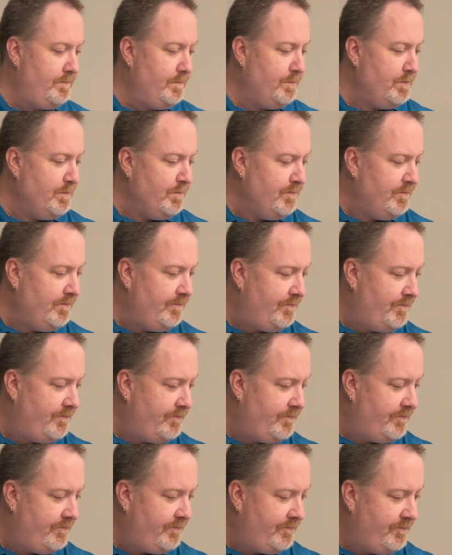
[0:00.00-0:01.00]

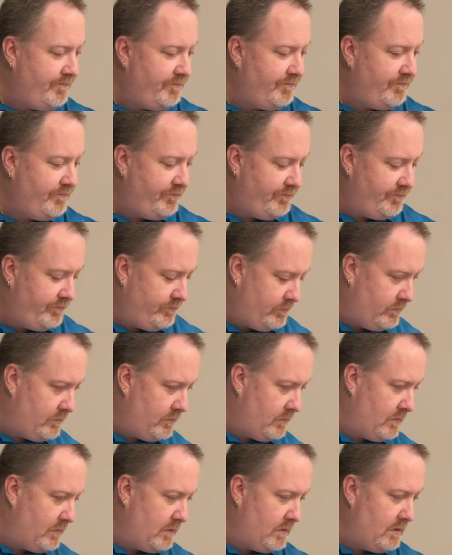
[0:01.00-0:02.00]

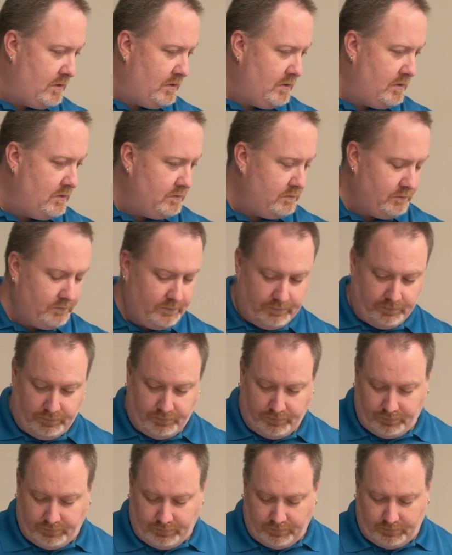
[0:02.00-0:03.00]

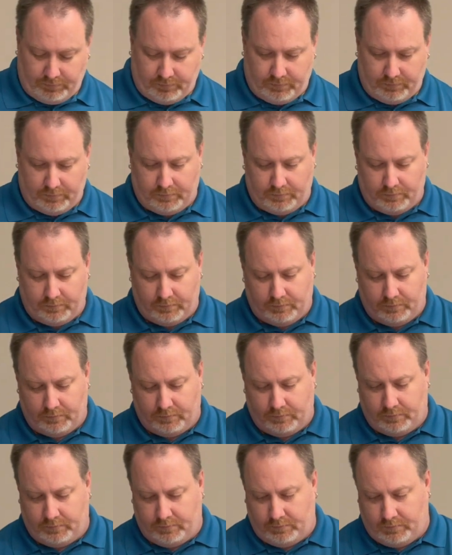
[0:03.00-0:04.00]

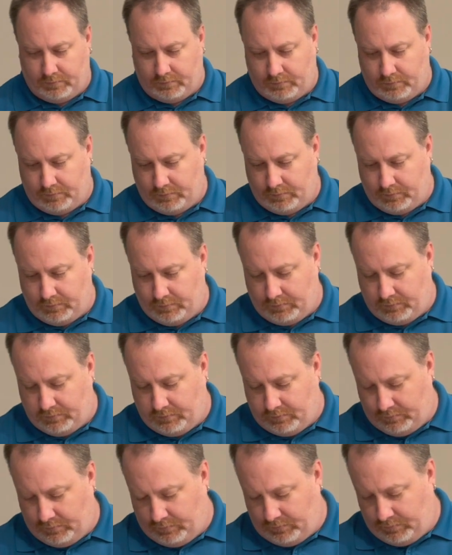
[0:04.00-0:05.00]

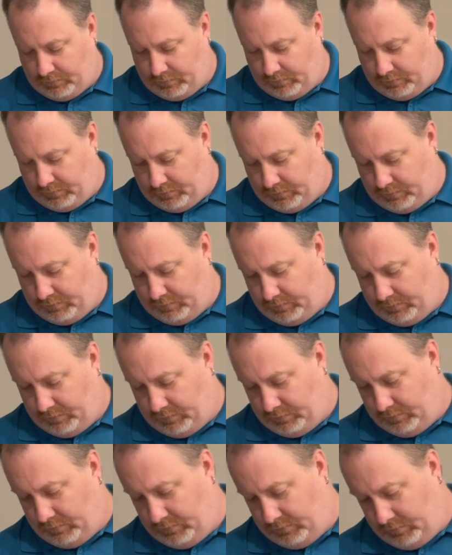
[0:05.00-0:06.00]

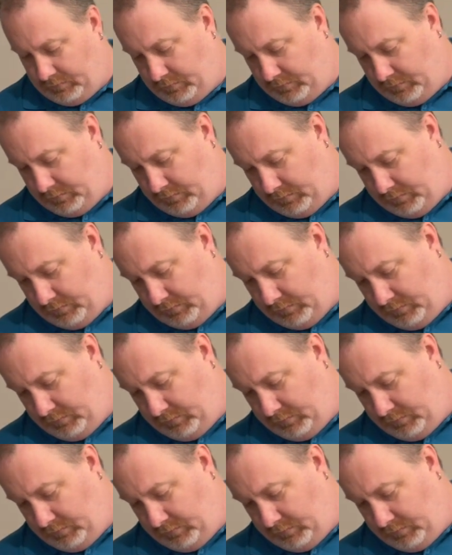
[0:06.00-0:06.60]
Nobody speaks.